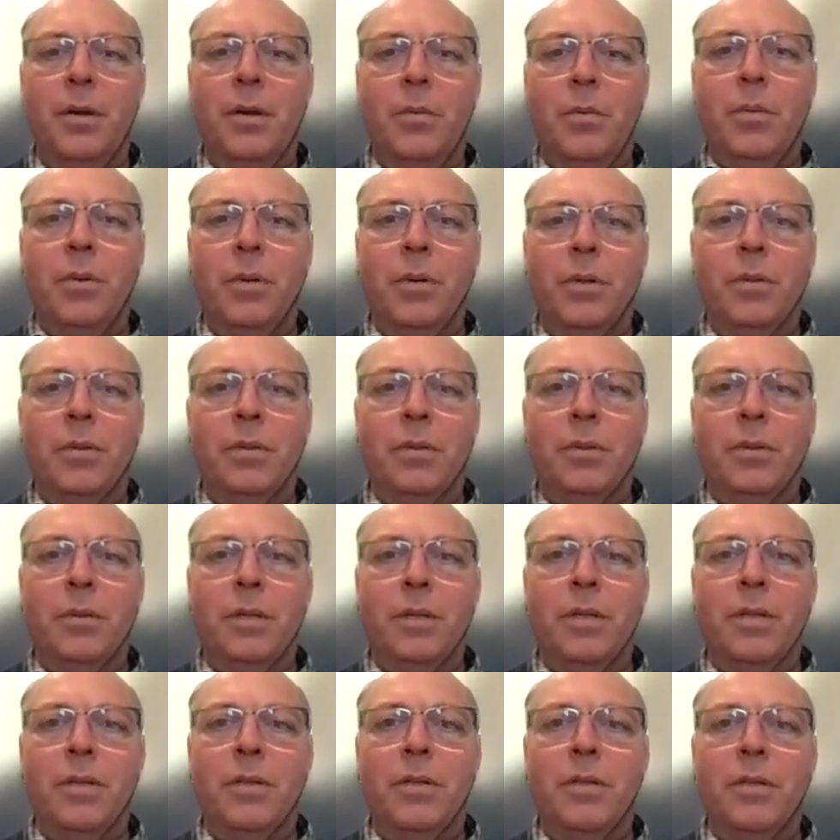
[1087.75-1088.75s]
will
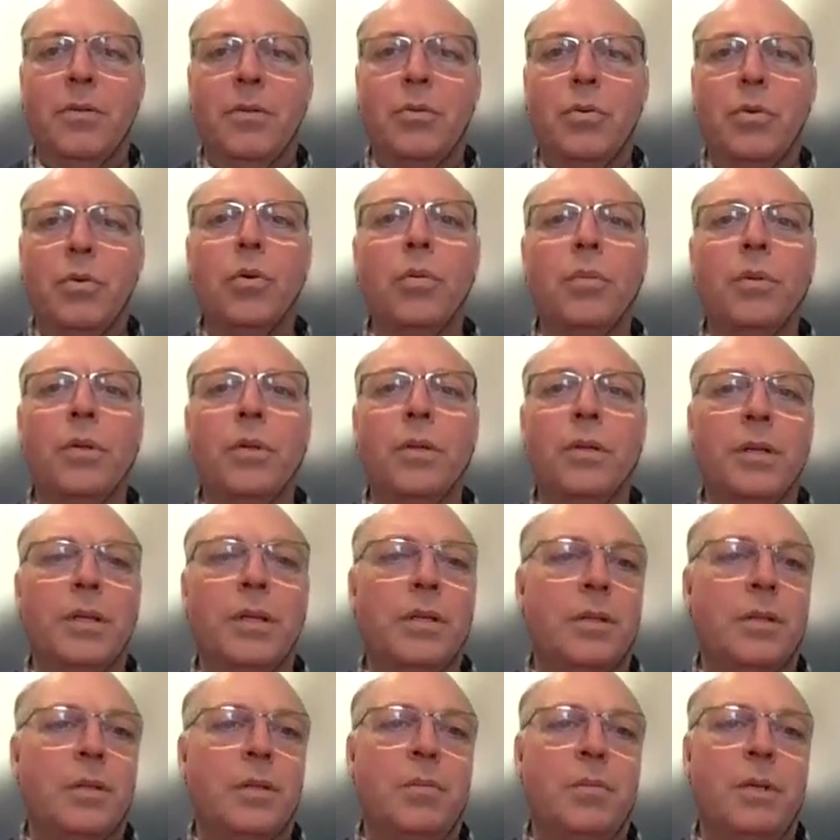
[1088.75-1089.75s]
then determine
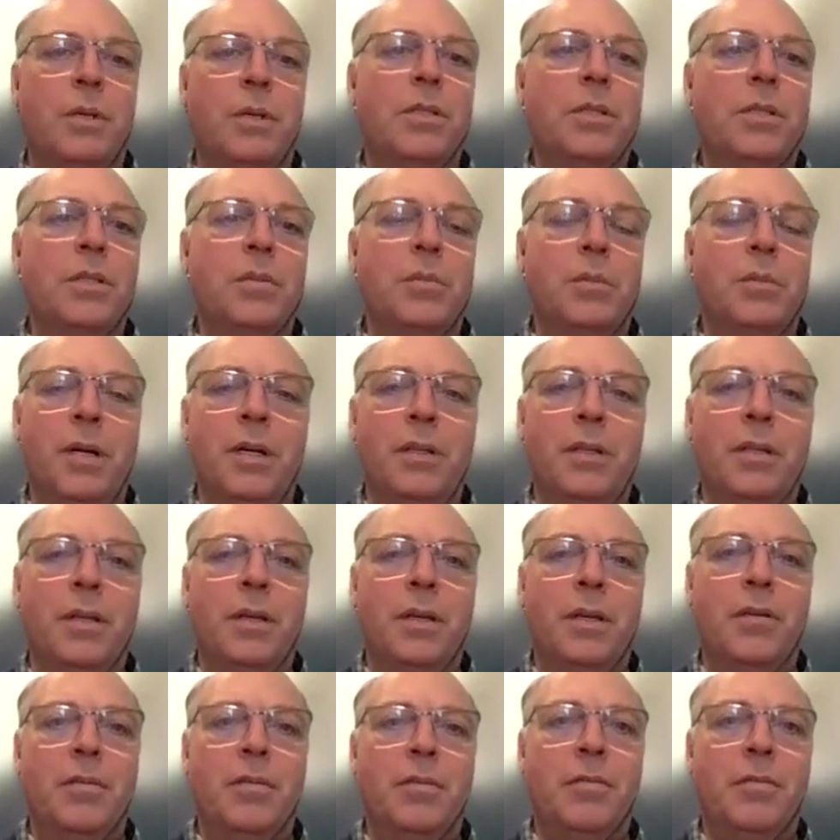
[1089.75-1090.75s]
that the patient might
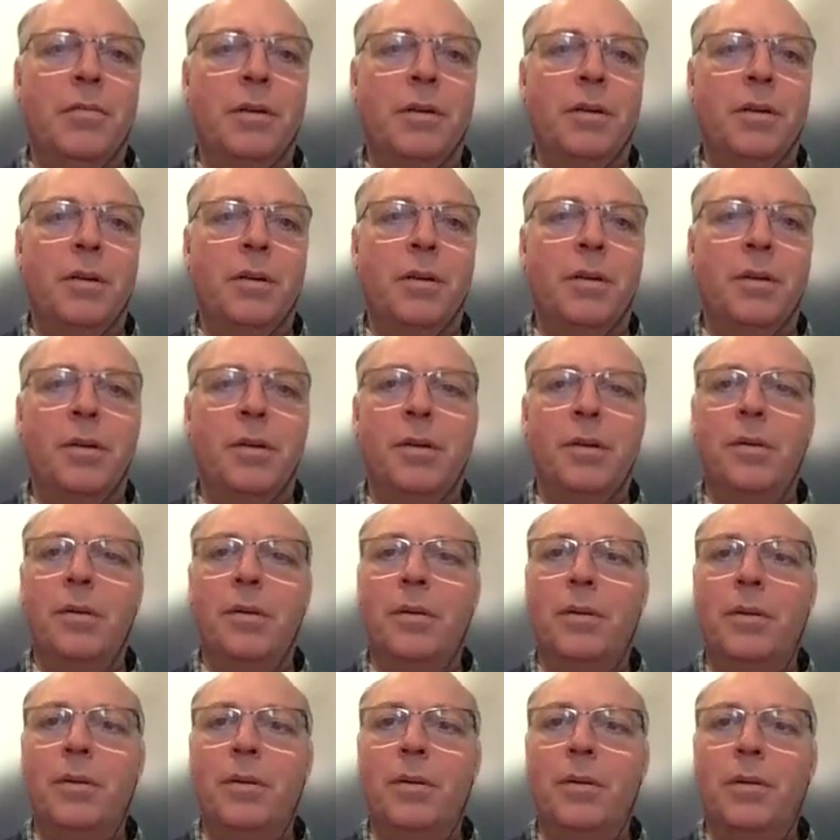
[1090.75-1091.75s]
have a
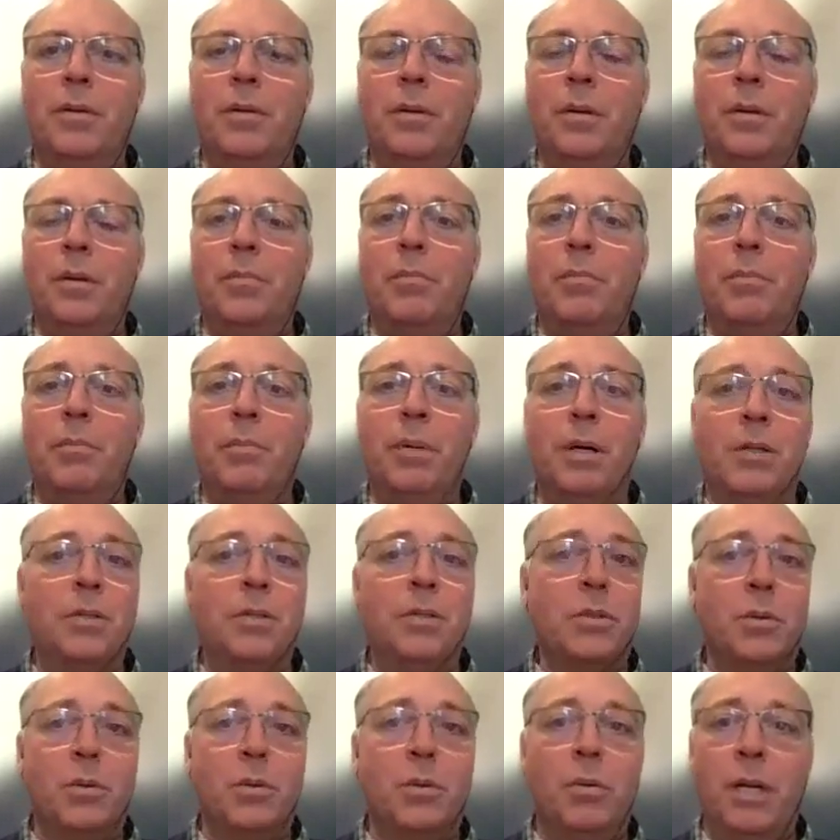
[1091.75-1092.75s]
pus
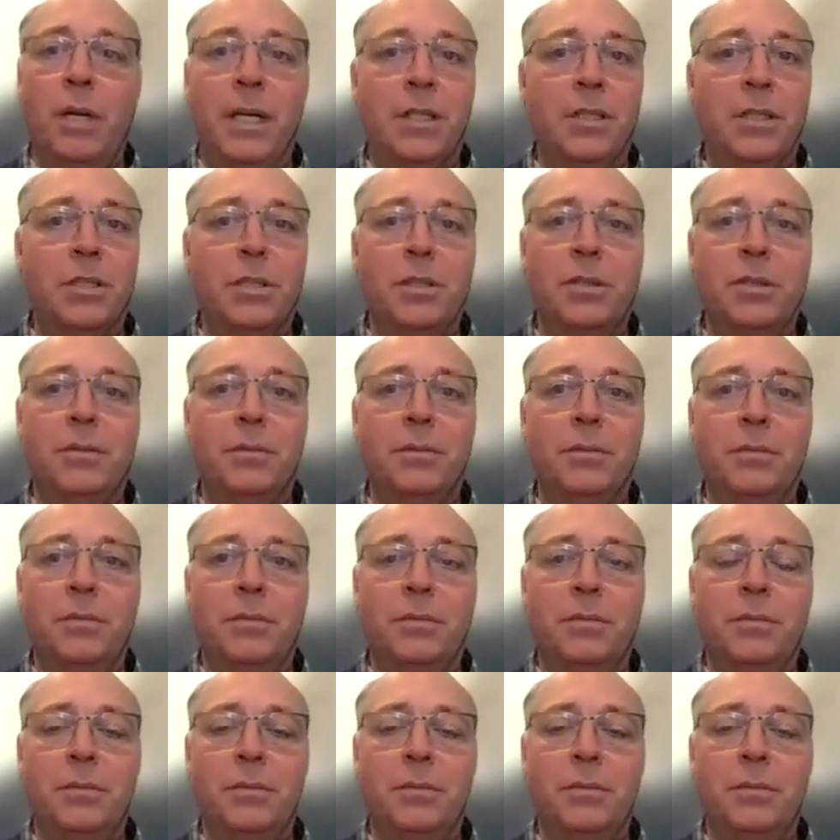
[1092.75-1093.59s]
collection